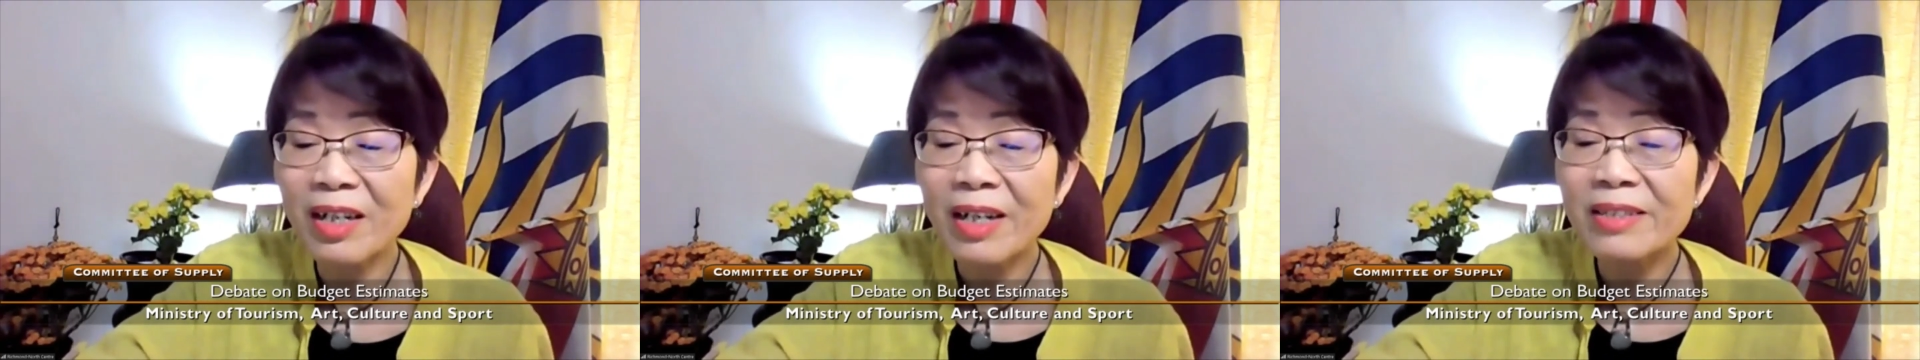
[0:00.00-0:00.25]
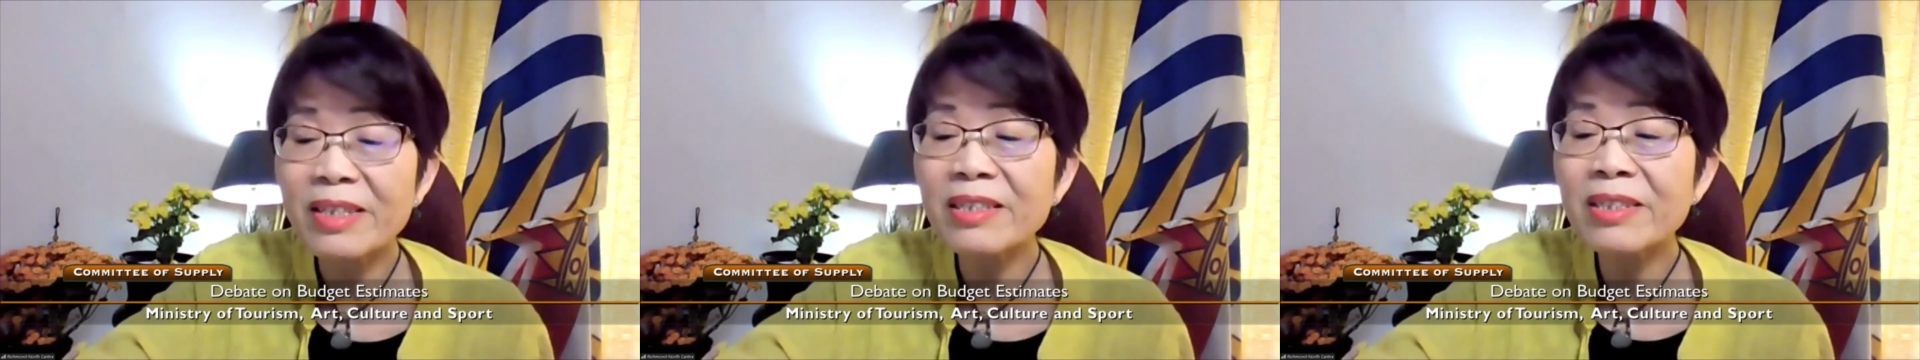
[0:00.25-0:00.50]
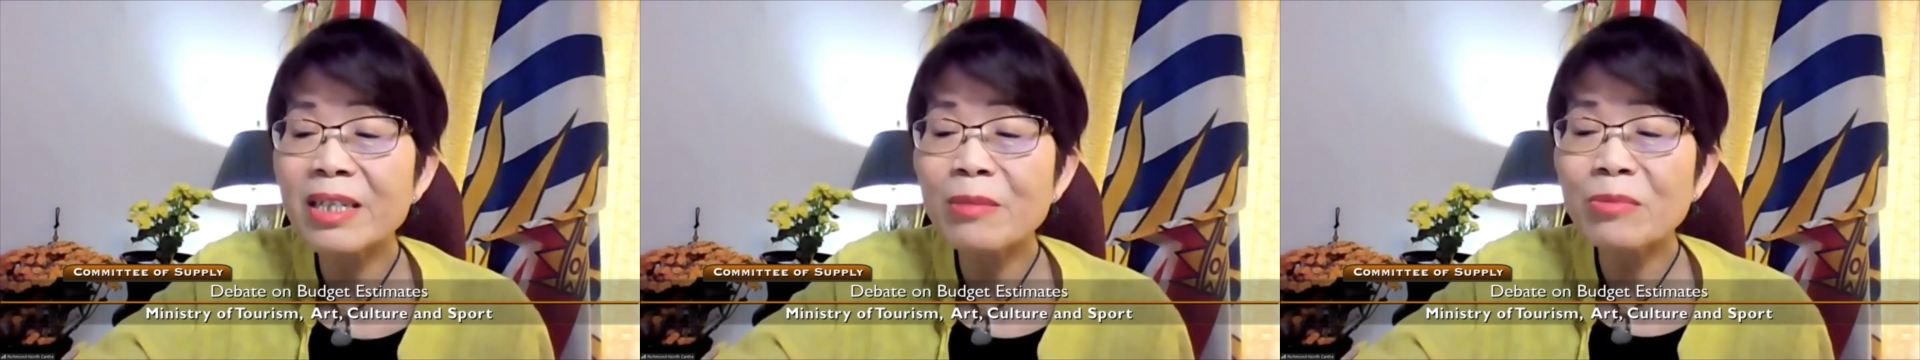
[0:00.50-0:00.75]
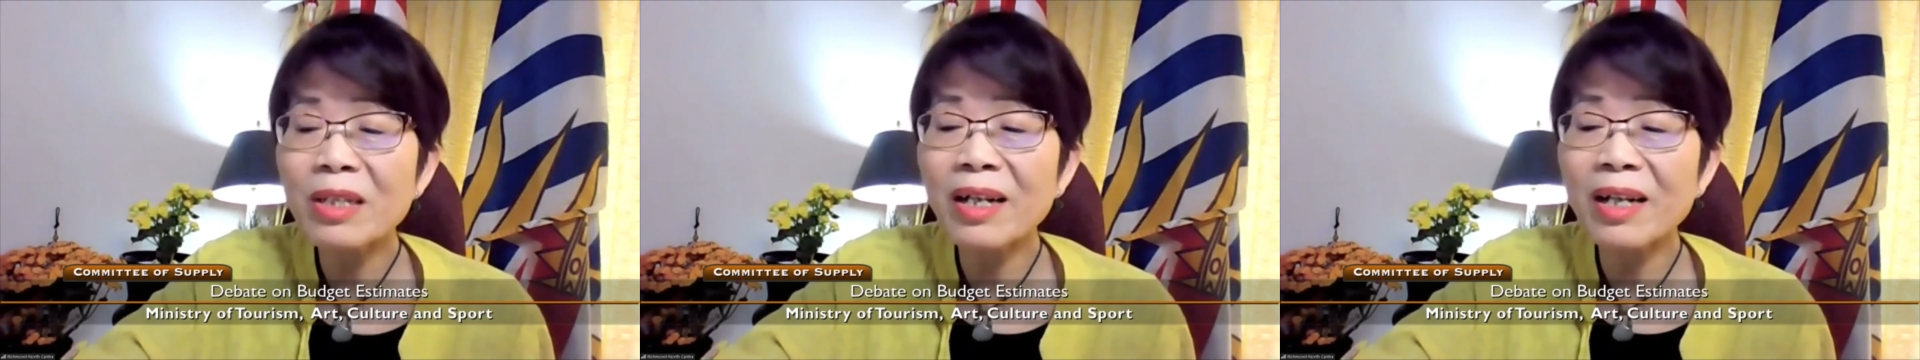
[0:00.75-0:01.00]
as it
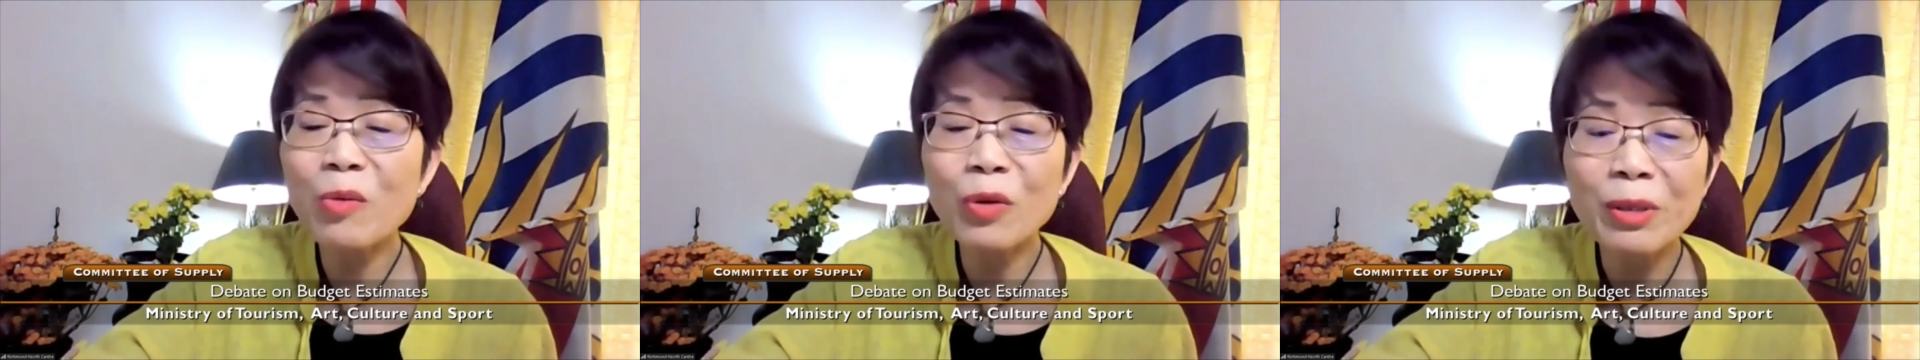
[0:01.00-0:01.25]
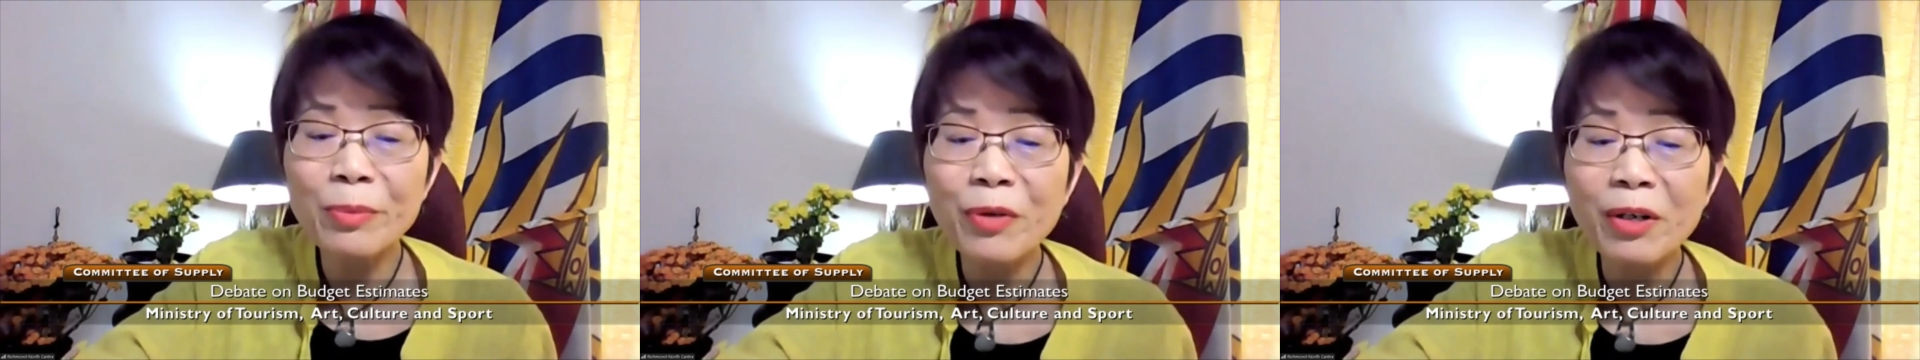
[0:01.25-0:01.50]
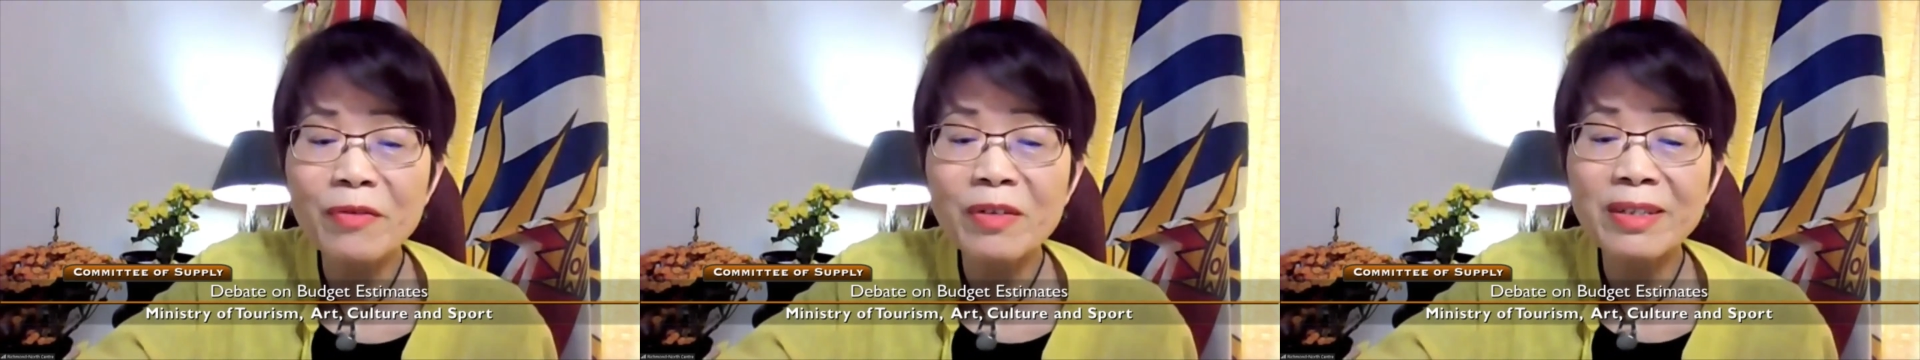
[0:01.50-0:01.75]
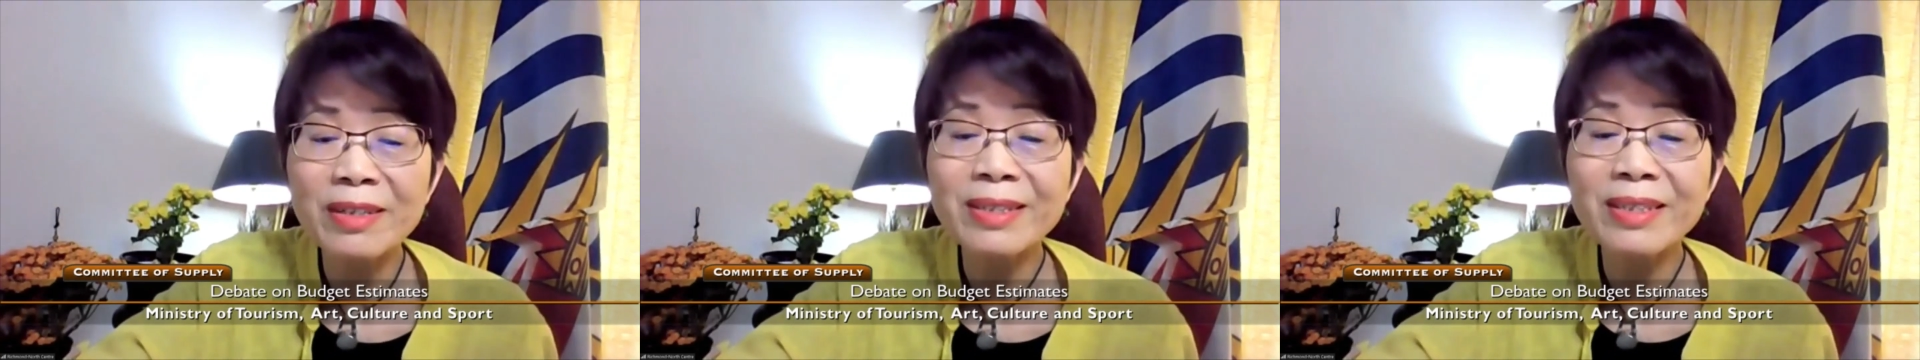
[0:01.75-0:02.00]
seems like what the
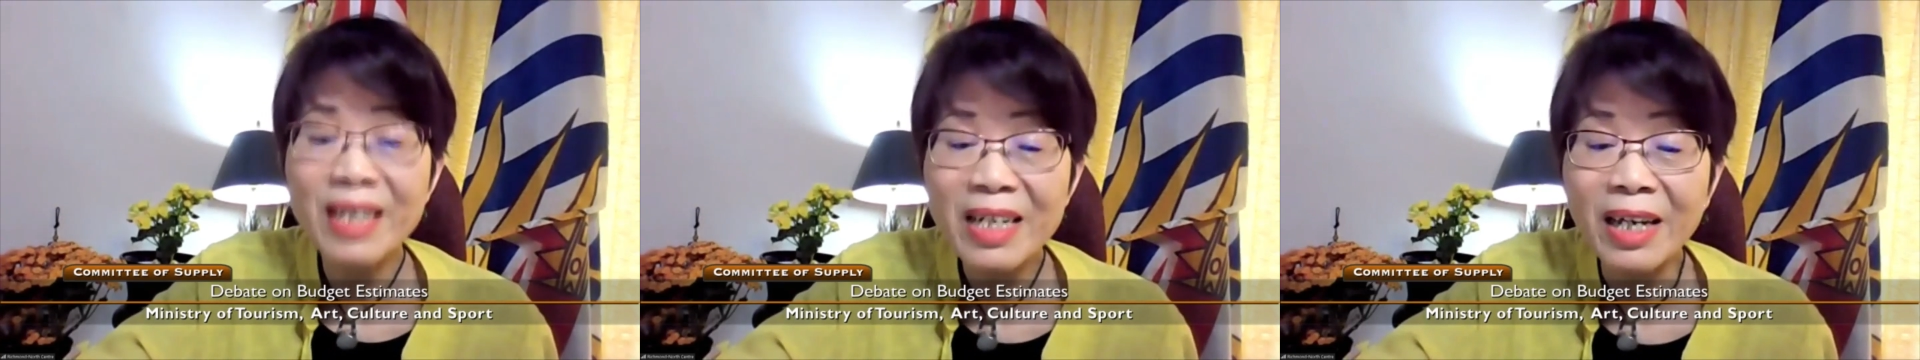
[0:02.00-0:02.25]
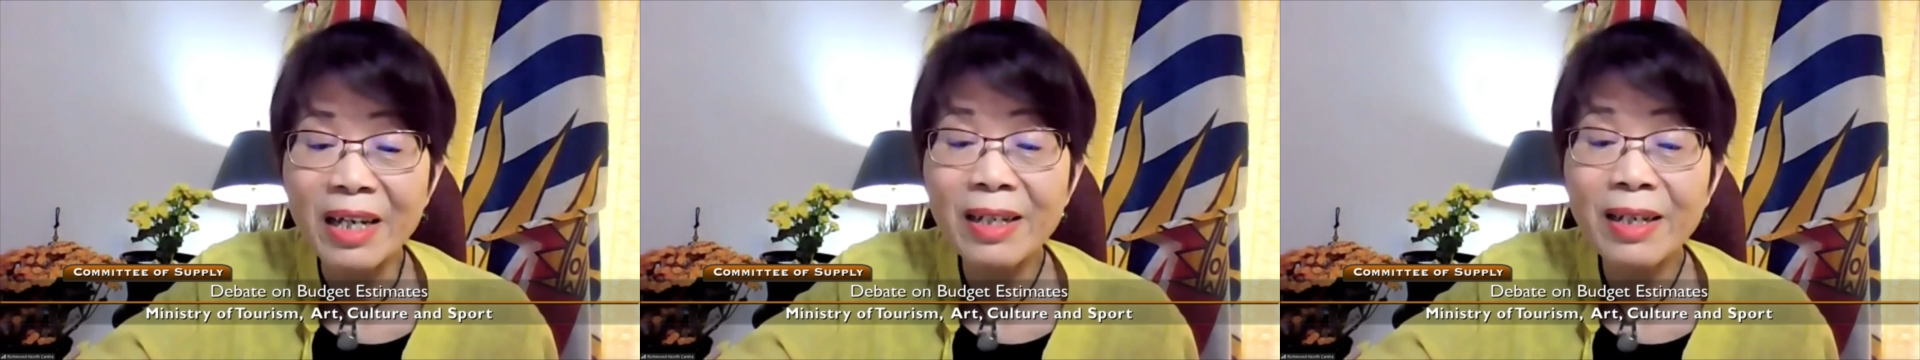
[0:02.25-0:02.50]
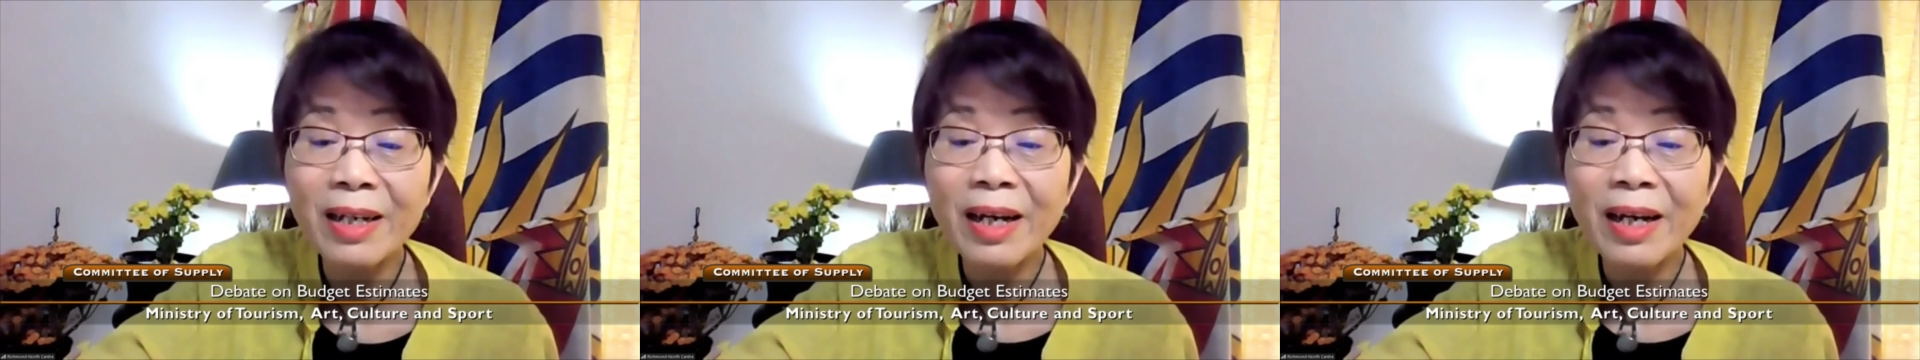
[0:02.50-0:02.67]
province is saying